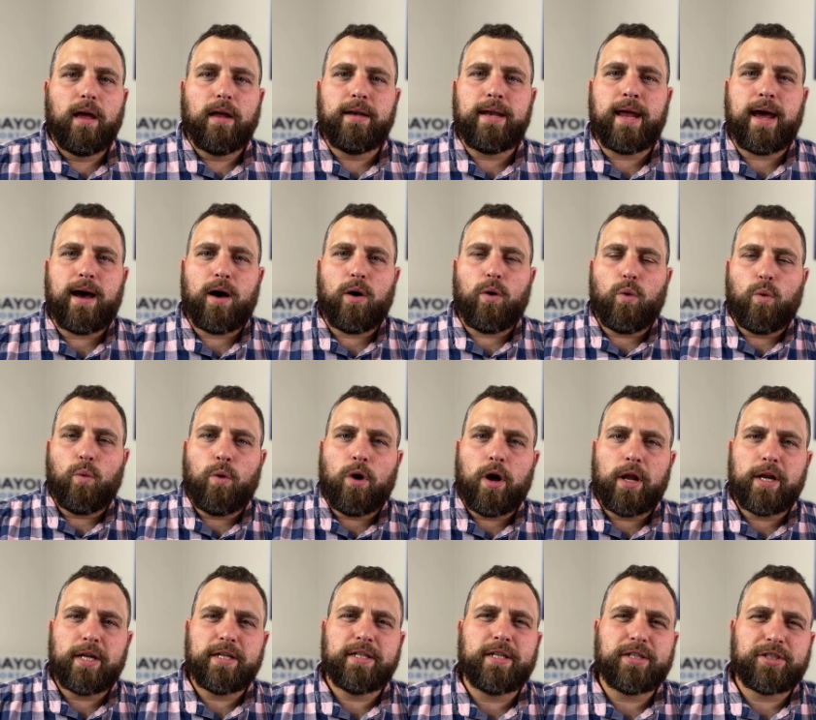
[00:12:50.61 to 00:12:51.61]
Now,
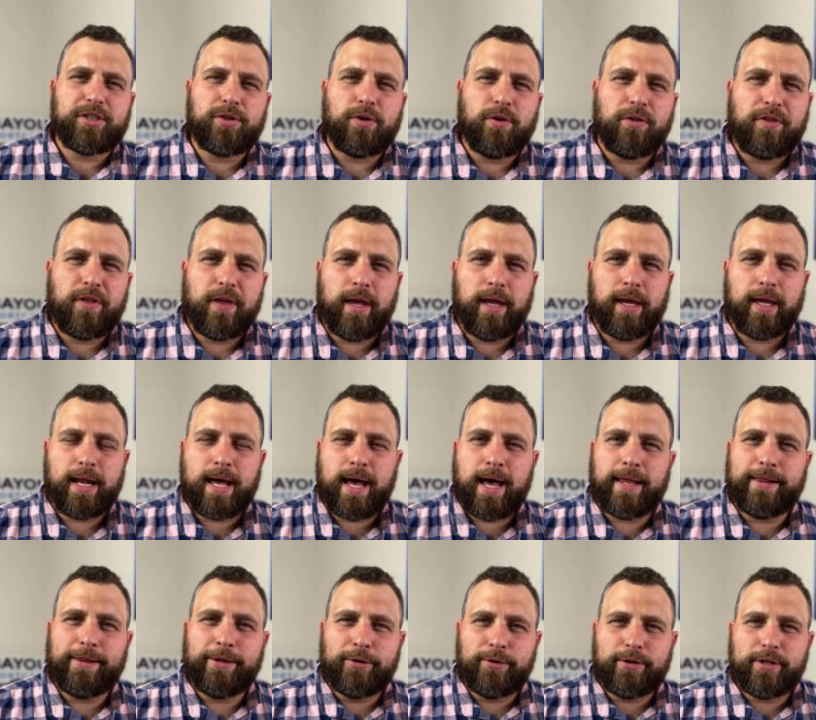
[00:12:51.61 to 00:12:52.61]
one additional thing, and I
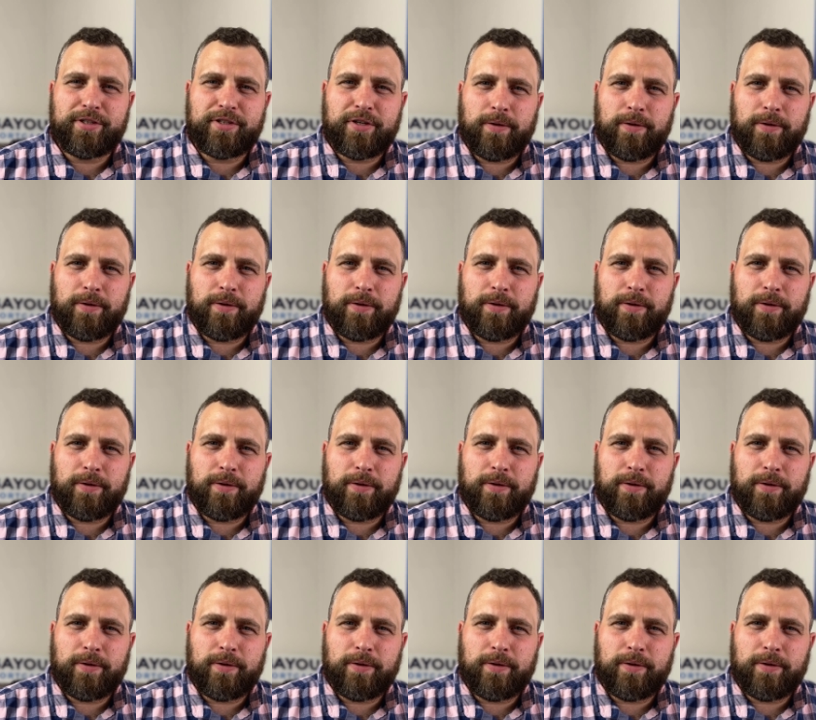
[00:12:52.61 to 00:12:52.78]
alluded